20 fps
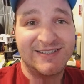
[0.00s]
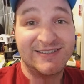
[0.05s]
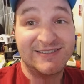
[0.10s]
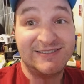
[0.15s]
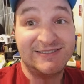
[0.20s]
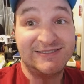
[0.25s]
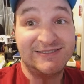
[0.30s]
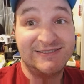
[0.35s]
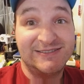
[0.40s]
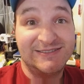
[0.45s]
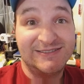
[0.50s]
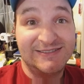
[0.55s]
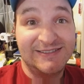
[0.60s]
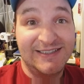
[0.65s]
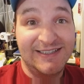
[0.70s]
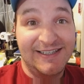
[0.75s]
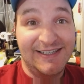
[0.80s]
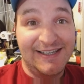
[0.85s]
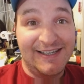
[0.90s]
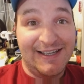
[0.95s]

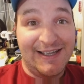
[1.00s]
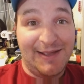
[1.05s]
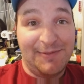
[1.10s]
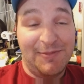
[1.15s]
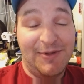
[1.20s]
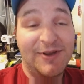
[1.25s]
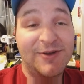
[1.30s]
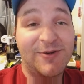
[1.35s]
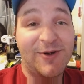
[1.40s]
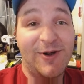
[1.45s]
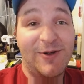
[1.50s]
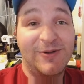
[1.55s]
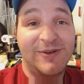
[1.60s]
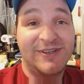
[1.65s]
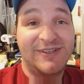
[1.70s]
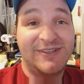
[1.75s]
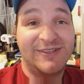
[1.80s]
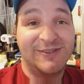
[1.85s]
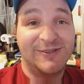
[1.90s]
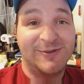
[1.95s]
I'm gonna grow
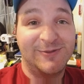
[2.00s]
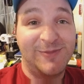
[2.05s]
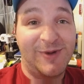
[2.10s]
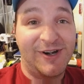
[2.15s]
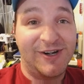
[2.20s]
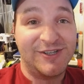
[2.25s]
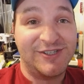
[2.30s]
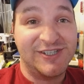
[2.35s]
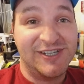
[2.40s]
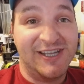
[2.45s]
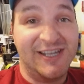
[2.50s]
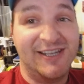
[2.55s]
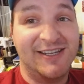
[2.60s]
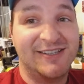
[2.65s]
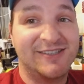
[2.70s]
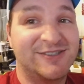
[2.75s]
it till March again.